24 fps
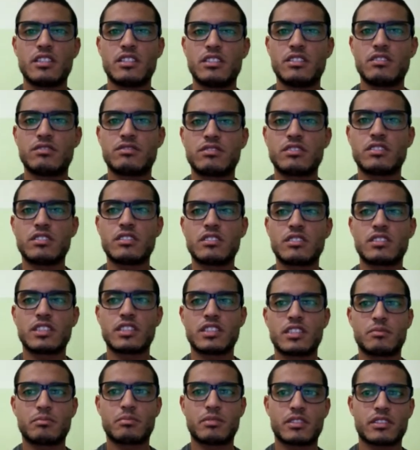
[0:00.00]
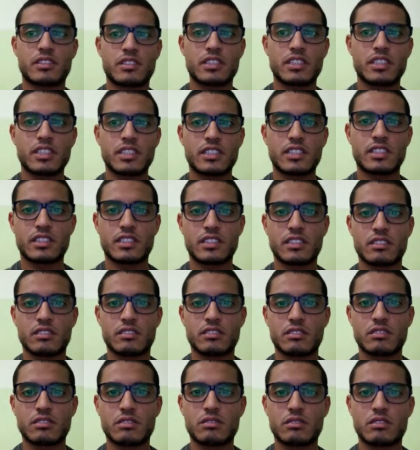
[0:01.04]
You've already been reading
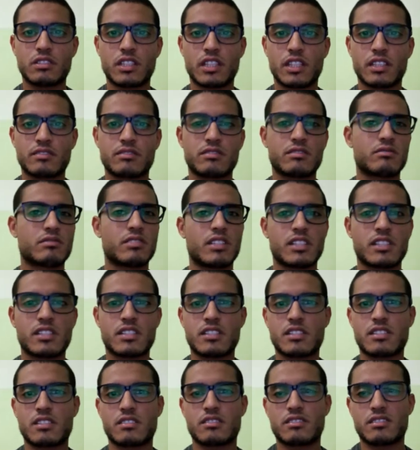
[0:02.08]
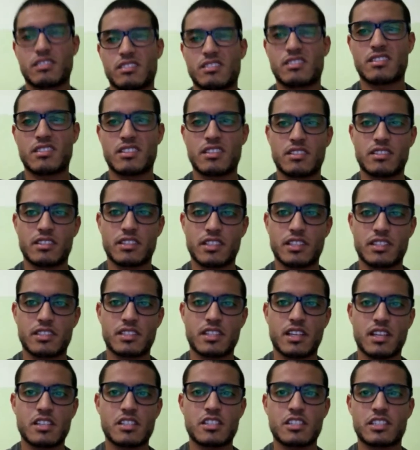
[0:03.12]
your whole life. Let's not
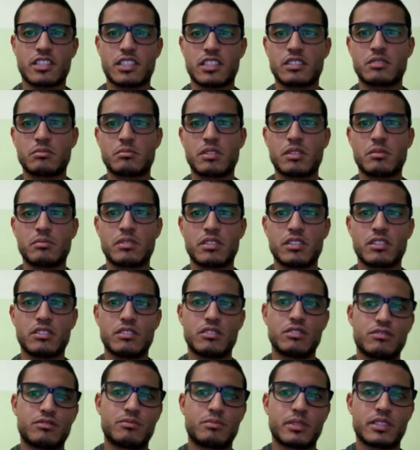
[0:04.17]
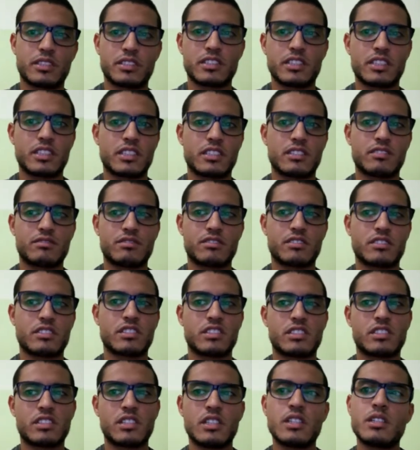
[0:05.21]
exaggerate. Maybe you've been reading for
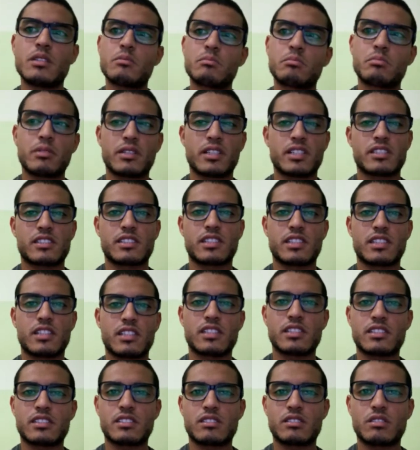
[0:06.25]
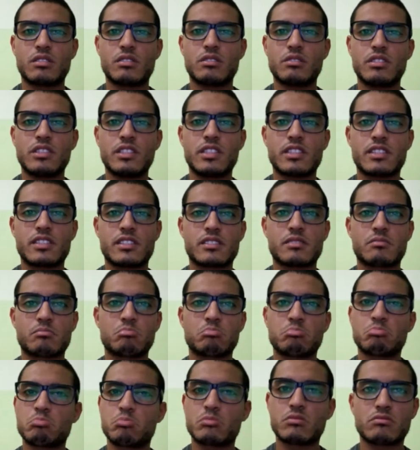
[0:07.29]
the past at least 2 years.
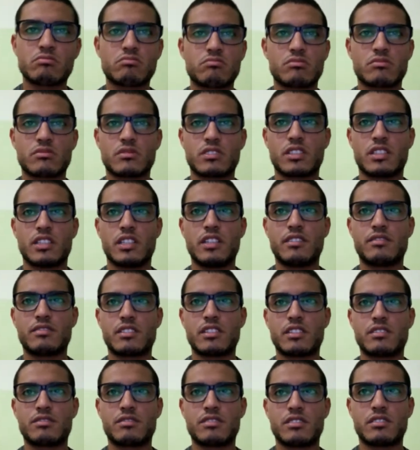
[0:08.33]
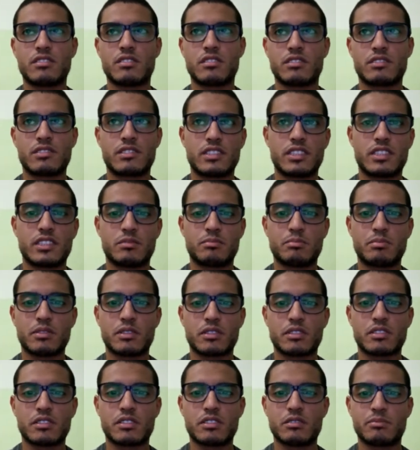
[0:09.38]
Even if you don't read
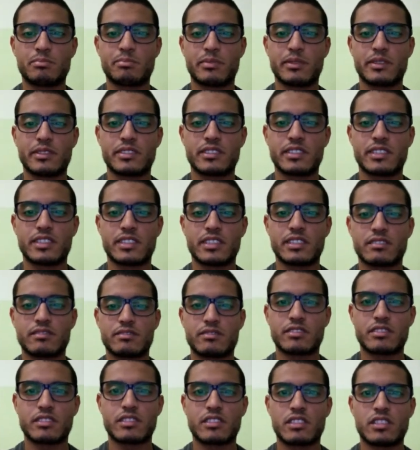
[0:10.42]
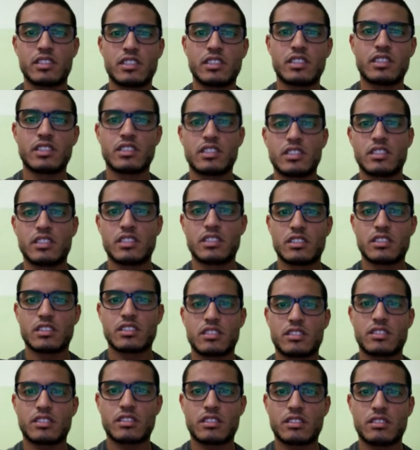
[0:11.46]
books, you'd be reading for
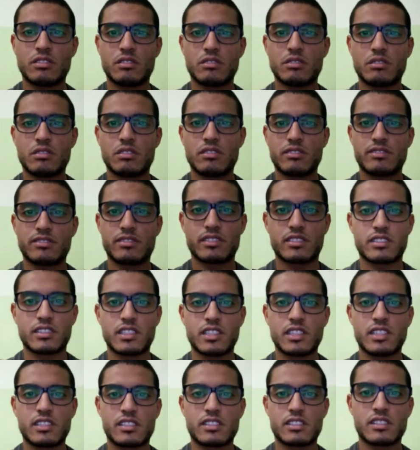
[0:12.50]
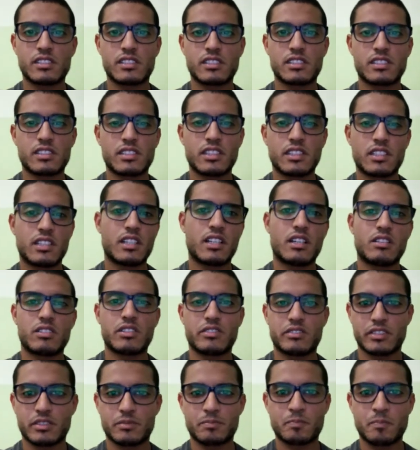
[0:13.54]
school, for leisure,
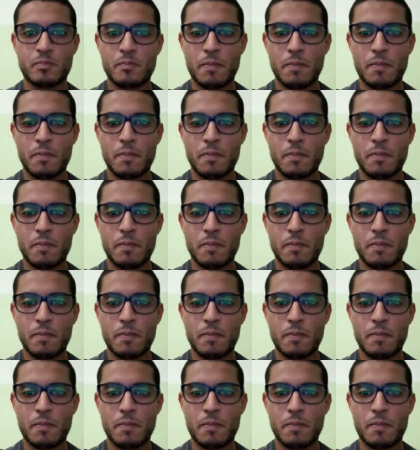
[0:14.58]
however.